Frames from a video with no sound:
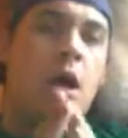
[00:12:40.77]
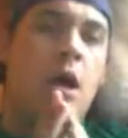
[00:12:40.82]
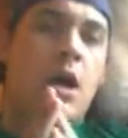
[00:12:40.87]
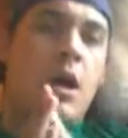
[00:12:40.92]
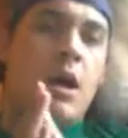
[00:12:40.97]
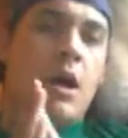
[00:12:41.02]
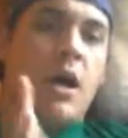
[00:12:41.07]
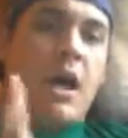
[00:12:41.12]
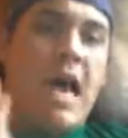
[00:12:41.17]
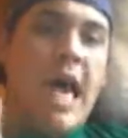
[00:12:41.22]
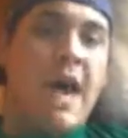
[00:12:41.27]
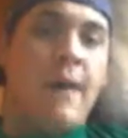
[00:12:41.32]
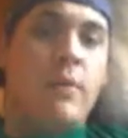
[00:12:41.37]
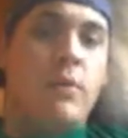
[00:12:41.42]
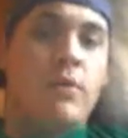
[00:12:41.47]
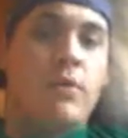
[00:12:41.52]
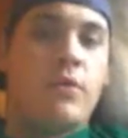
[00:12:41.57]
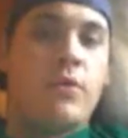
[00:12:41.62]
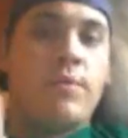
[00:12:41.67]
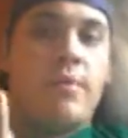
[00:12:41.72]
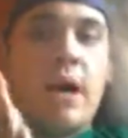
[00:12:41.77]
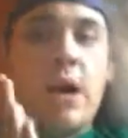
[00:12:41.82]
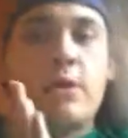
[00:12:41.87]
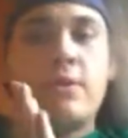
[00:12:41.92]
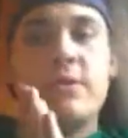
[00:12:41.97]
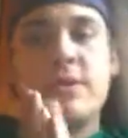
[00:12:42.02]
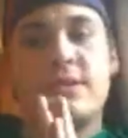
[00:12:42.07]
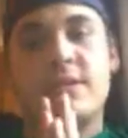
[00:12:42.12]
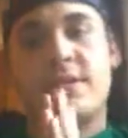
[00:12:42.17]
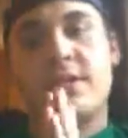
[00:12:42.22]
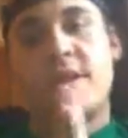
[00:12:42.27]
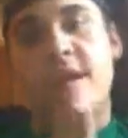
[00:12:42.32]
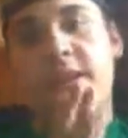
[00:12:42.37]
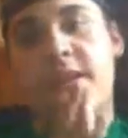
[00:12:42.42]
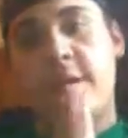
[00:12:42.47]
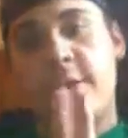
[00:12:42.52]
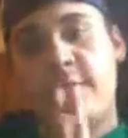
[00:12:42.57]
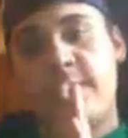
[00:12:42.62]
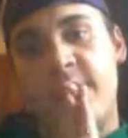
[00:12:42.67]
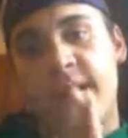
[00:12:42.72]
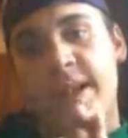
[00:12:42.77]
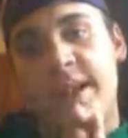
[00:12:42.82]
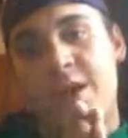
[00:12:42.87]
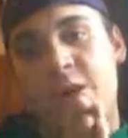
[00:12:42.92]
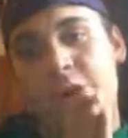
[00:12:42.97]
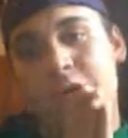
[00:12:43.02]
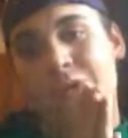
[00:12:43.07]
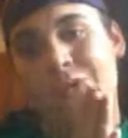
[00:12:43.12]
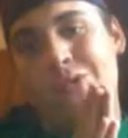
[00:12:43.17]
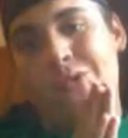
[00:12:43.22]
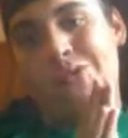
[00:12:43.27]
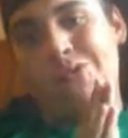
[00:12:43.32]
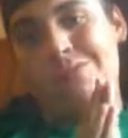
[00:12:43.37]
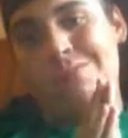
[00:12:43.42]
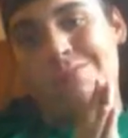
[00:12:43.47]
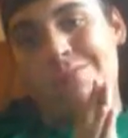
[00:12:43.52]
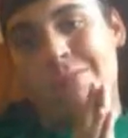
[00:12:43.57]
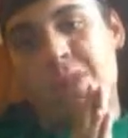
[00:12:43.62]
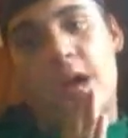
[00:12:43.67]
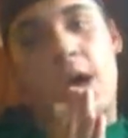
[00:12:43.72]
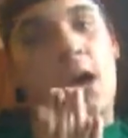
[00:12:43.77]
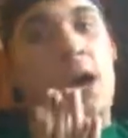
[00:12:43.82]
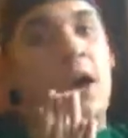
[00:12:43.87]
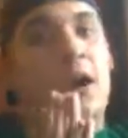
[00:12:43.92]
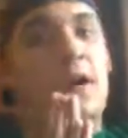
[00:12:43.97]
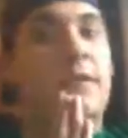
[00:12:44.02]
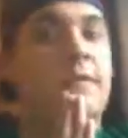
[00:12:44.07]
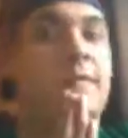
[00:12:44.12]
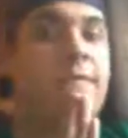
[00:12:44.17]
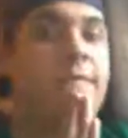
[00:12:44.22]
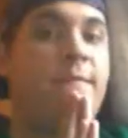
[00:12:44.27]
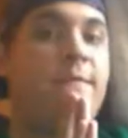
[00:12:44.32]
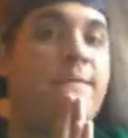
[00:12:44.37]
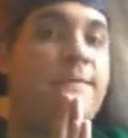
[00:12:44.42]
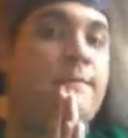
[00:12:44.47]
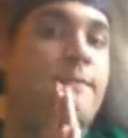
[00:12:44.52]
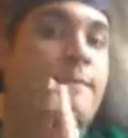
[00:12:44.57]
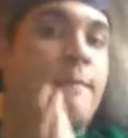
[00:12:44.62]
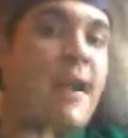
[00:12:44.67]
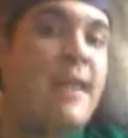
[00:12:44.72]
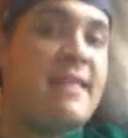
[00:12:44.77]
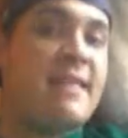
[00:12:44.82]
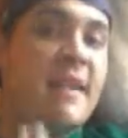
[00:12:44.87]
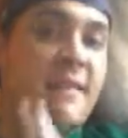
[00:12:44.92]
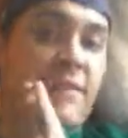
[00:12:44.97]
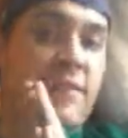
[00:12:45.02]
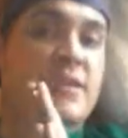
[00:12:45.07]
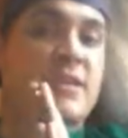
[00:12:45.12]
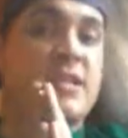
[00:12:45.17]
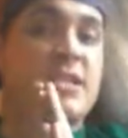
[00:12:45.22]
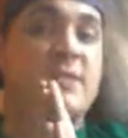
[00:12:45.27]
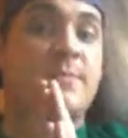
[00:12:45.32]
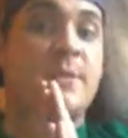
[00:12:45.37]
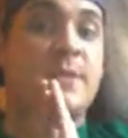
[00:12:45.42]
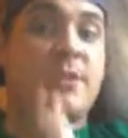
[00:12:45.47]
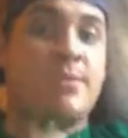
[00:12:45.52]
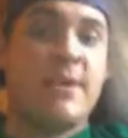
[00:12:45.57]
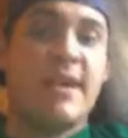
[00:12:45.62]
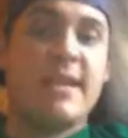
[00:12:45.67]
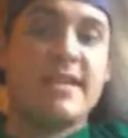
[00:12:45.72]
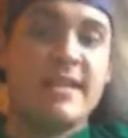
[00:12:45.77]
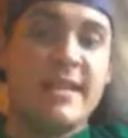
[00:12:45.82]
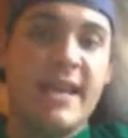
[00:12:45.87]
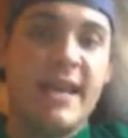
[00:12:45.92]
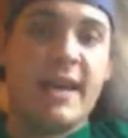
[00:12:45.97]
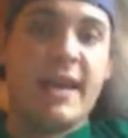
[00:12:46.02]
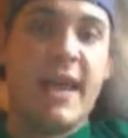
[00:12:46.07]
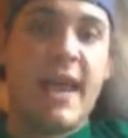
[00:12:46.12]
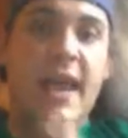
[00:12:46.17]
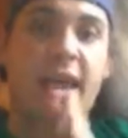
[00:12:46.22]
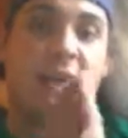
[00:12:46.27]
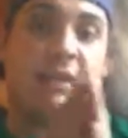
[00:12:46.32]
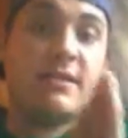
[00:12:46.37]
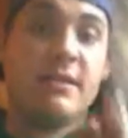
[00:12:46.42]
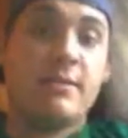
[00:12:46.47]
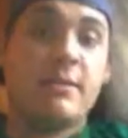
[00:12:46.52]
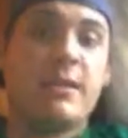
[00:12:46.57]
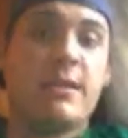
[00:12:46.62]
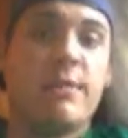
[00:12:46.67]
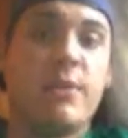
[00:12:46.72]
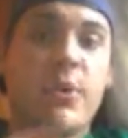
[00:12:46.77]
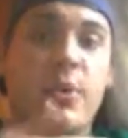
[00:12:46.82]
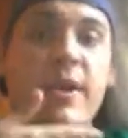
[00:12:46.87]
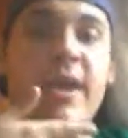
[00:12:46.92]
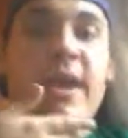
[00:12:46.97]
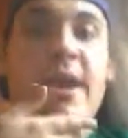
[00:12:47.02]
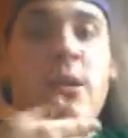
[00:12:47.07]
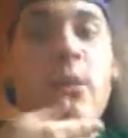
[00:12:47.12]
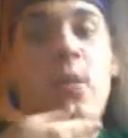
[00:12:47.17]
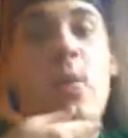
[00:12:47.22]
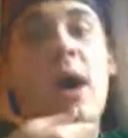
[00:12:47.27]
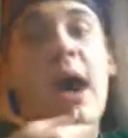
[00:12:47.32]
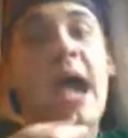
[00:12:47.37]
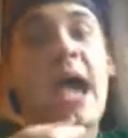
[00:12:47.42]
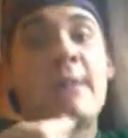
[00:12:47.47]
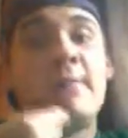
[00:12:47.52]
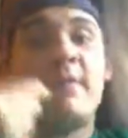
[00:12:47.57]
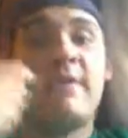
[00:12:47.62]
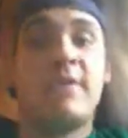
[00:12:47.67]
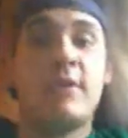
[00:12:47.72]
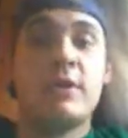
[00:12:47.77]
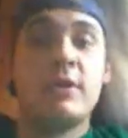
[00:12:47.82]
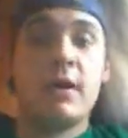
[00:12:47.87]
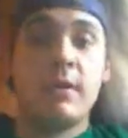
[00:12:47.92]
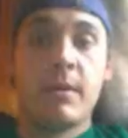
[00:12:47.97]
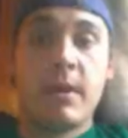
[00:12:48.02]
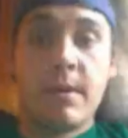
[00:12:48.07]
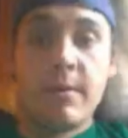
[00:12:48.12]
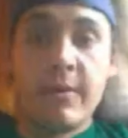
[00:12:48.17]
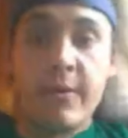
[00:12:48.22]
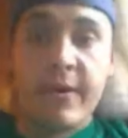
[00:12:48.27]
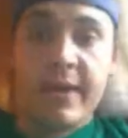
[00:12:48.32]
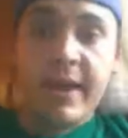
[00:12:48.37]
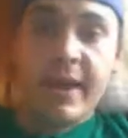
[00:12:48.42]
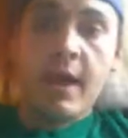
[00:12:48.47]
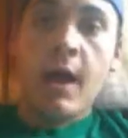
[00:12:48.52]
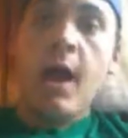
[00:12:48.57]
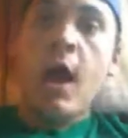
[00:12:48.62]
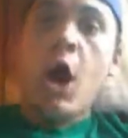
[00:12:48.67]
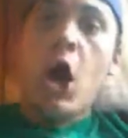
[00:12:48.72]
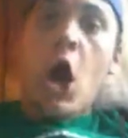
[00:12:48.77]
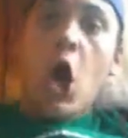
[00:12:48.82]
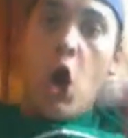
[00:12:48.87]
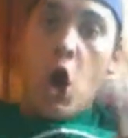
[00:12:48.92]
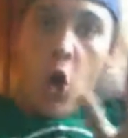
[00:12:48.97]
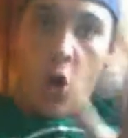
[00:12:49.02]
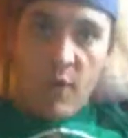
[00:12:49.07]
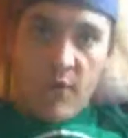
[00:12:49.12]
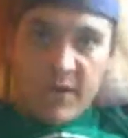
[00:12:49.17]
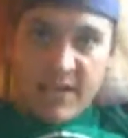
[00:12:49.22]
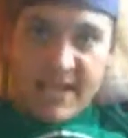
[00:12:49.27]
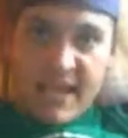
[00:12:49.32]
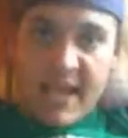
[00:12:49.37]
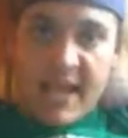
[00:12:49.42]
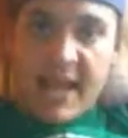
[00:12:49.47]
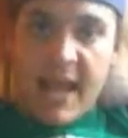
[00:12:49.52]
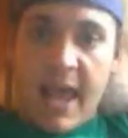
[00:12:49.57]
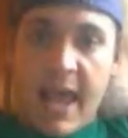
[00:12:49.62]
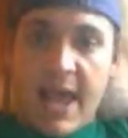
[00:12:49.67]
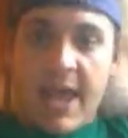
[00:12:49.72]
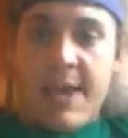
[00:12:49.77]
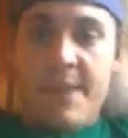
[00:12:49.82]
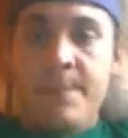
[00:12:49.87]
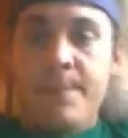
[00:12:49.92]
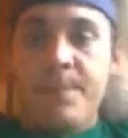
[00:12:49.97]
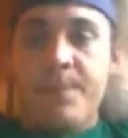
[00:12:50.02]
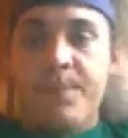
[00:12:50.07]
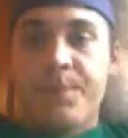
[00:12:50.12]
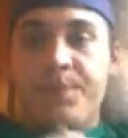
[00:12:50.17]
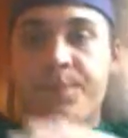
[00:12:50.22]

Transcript: I will post another video of my differences between TNA and WWE and why I prefer WWE over TNA.